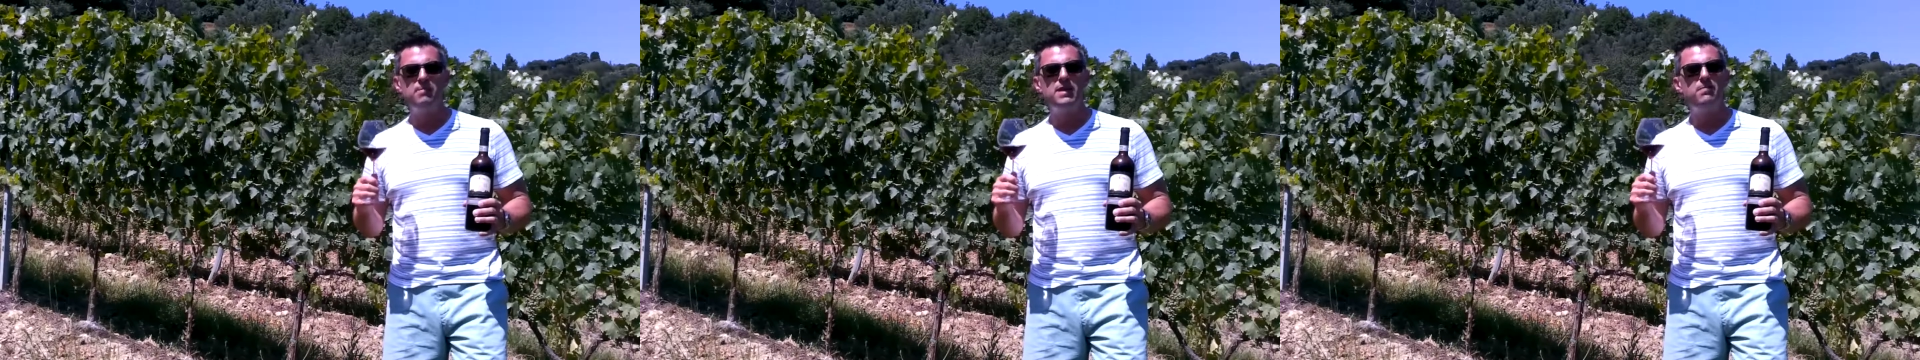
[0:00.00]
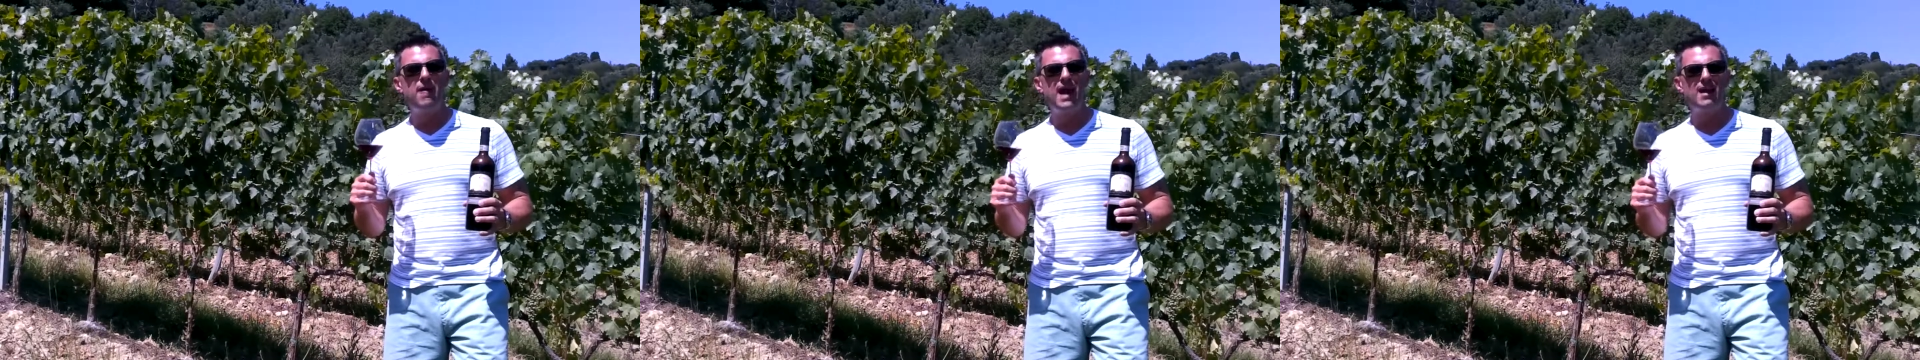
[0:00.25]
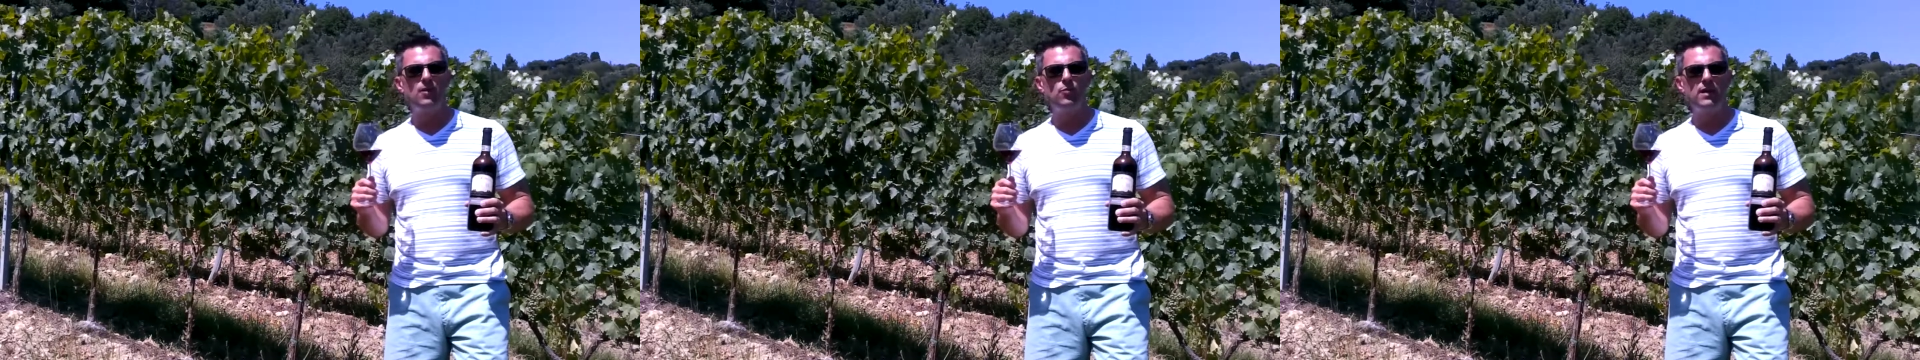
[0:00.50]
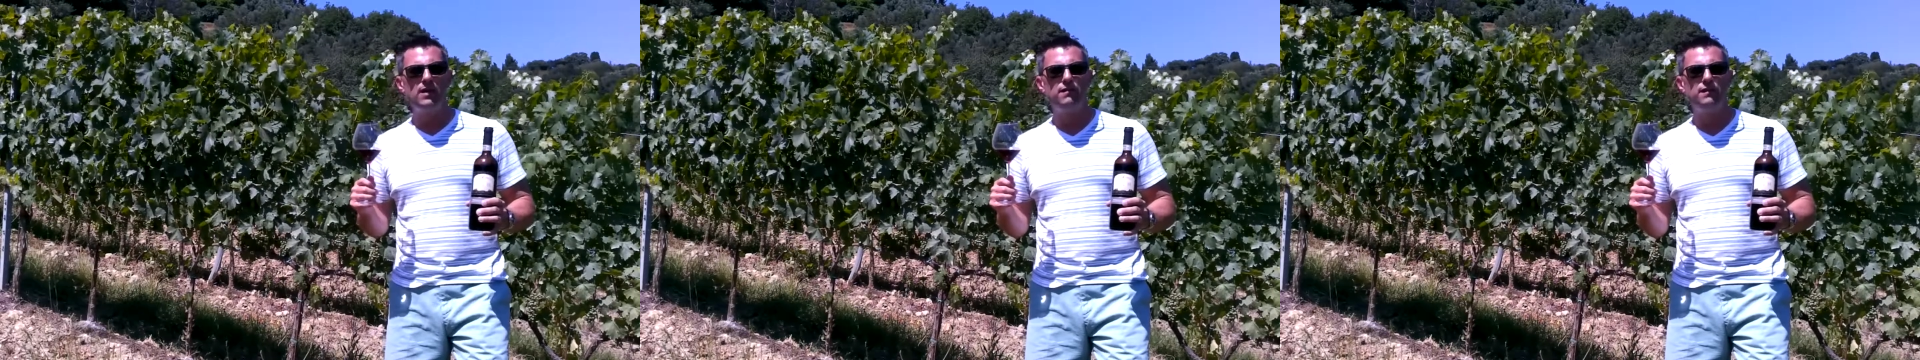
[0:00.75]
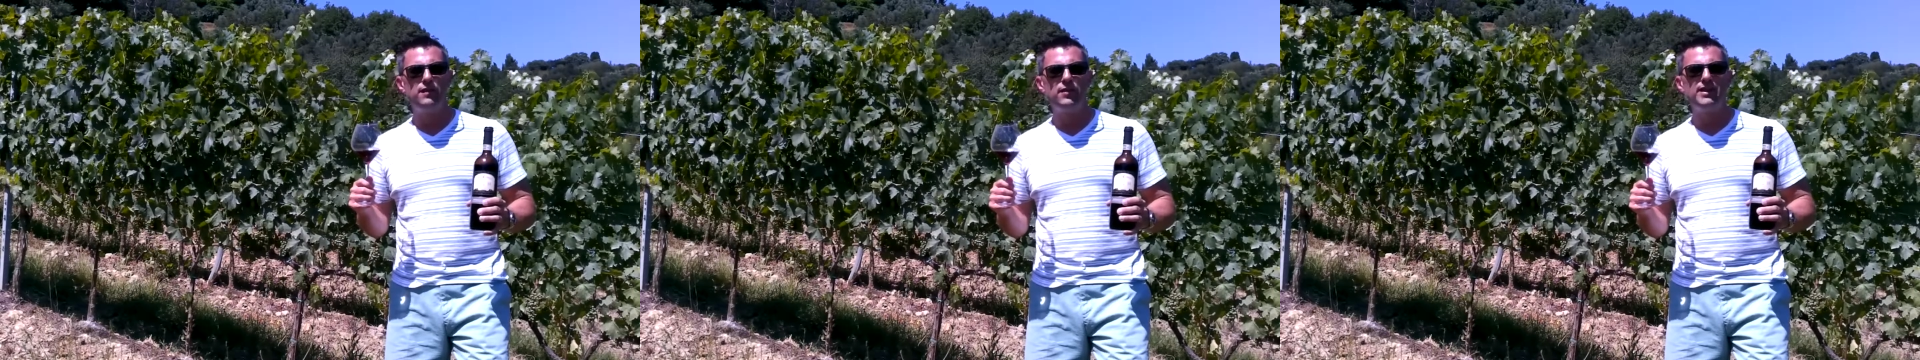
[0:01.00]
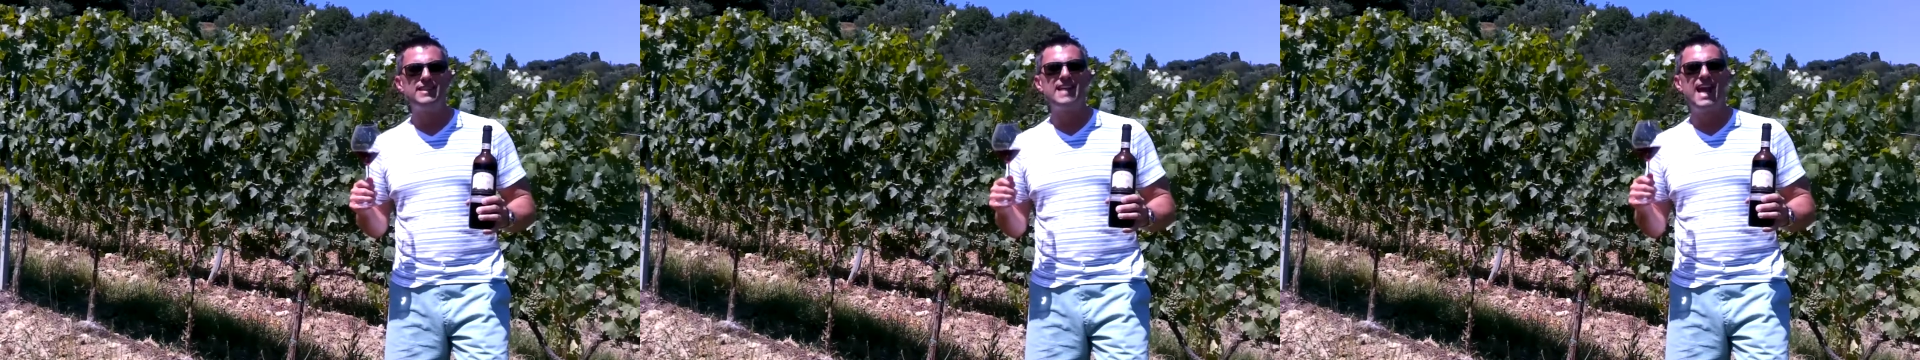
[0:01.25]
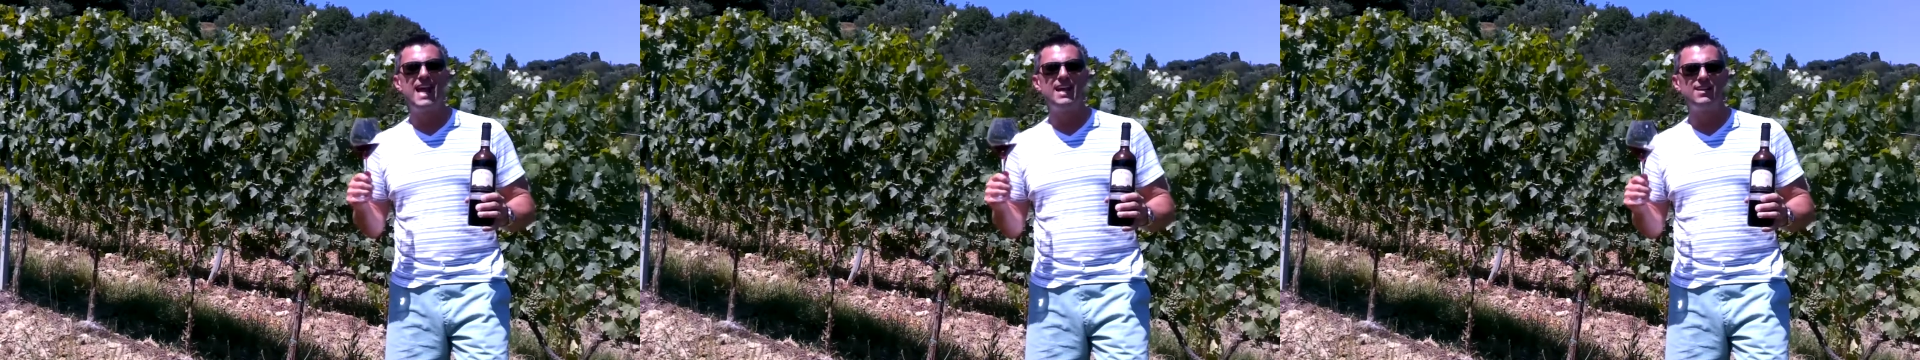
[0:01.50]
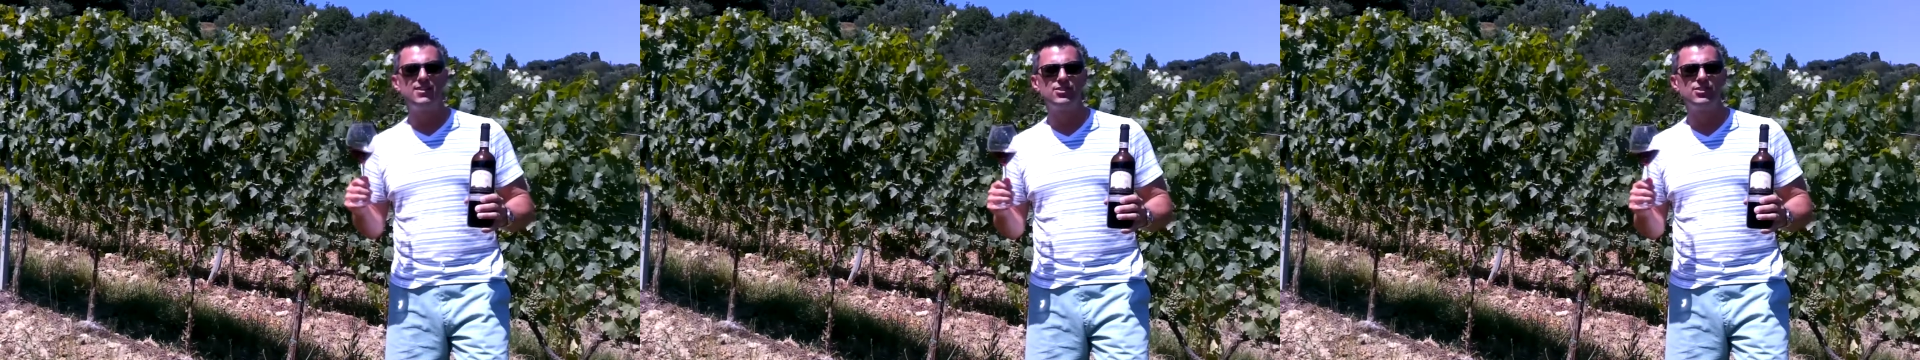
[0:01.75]
mid-palate we can feel the
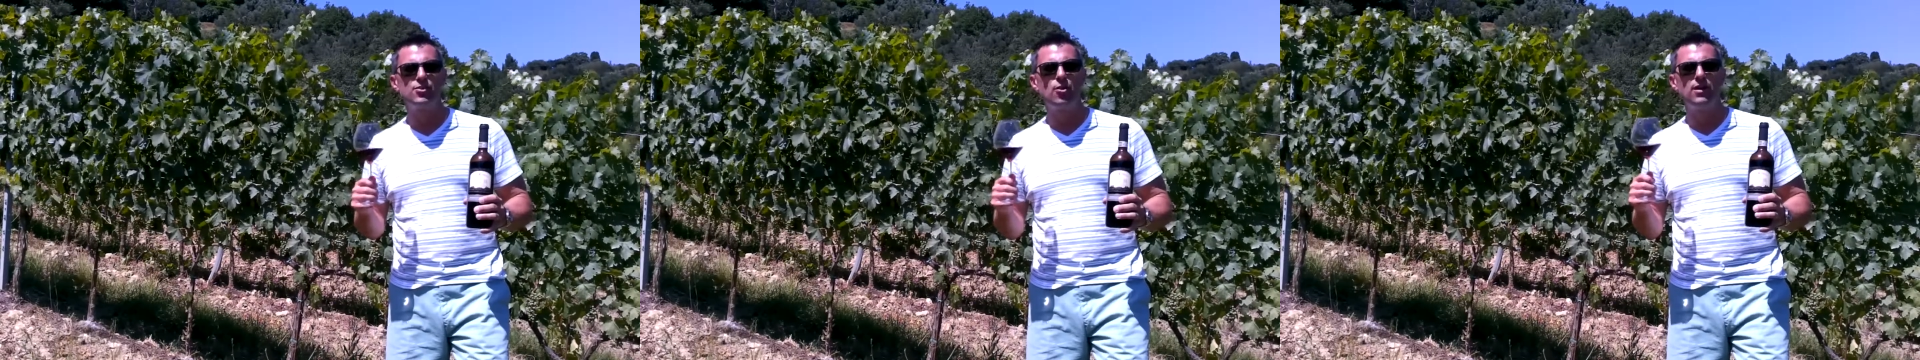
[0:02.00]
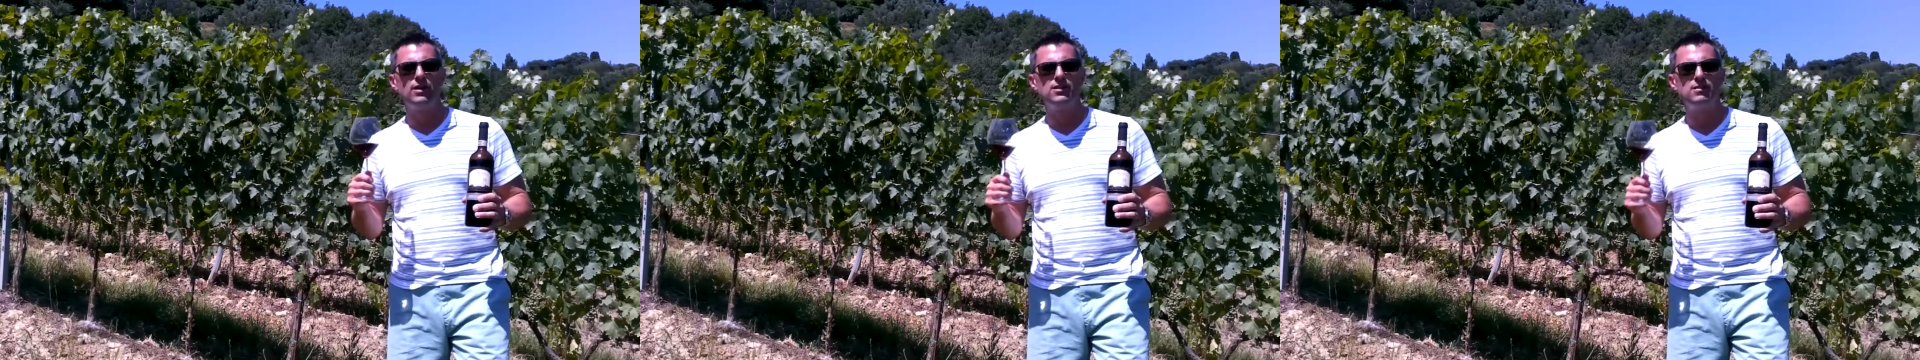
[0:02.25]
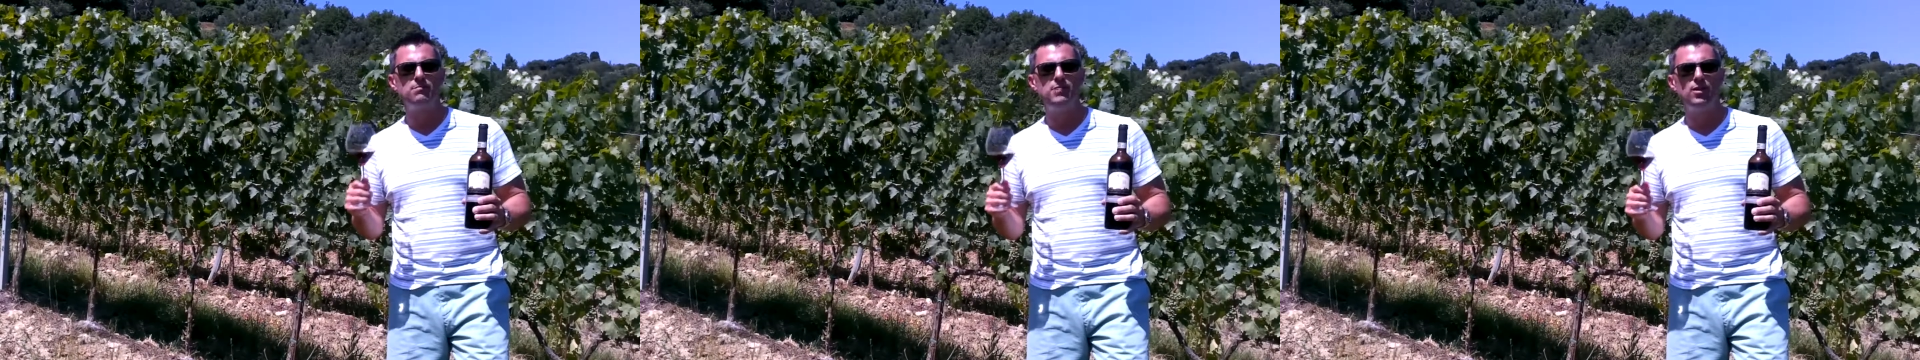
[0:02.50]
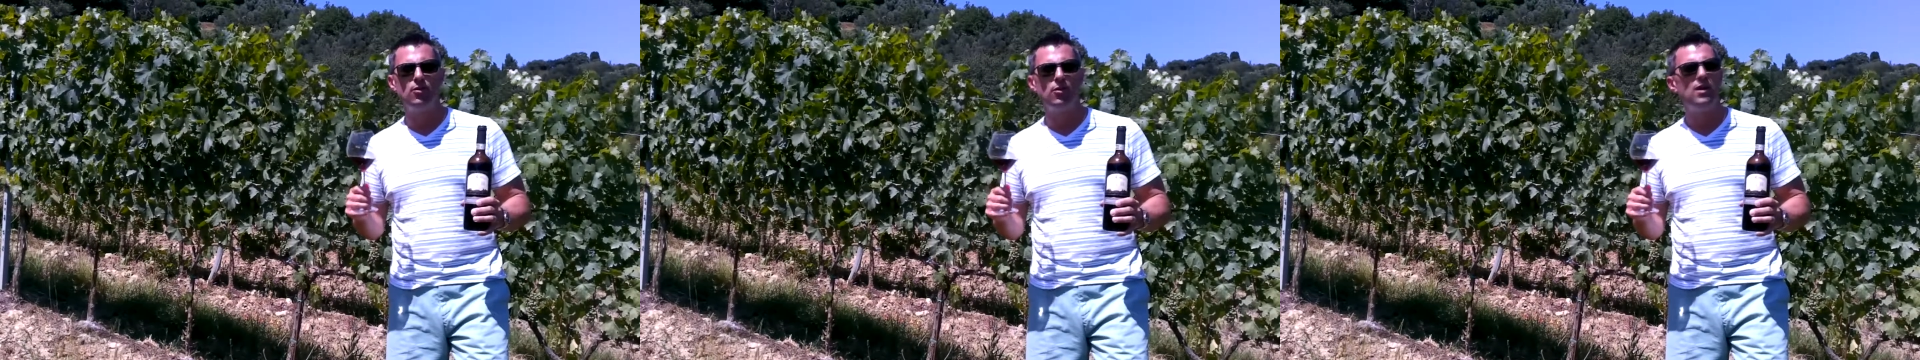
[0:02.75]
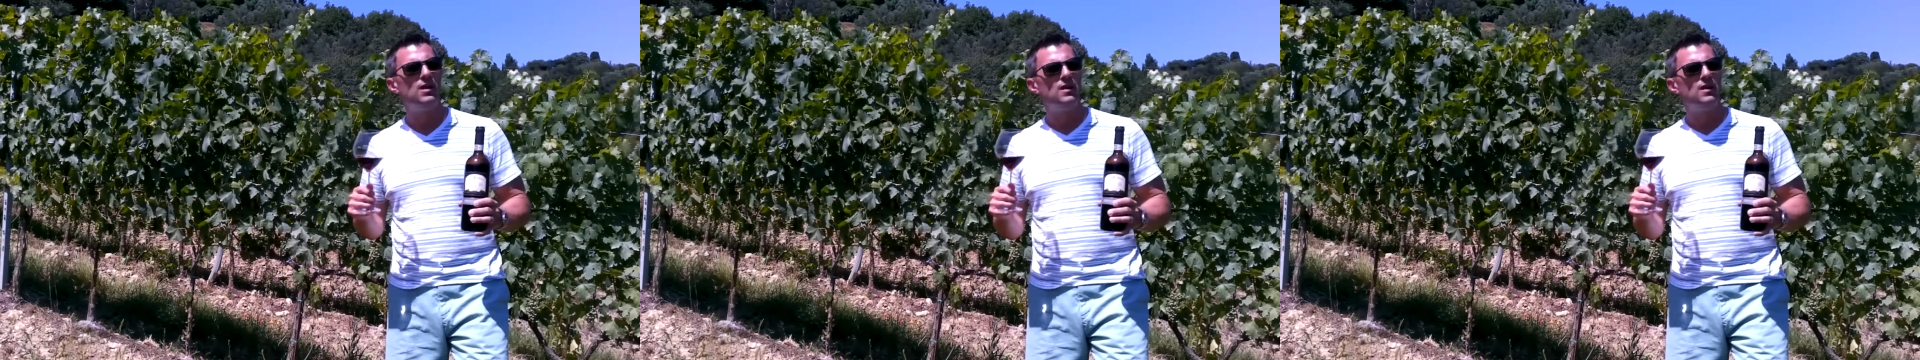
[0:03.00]
tannins starting to build